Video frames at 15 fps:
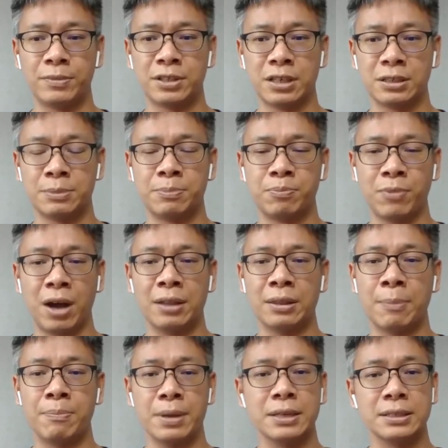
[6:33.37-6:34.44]
just on
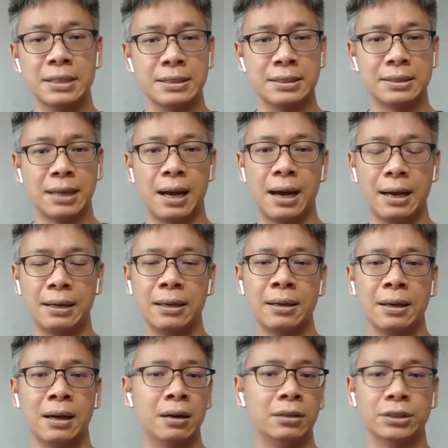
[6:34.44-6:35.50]
the business side
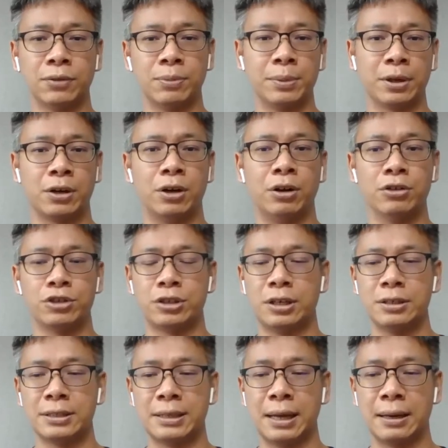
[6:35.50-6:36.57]
and also from the
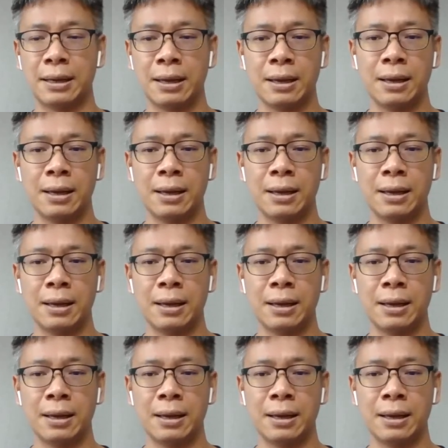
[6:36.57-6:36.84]
cultural side,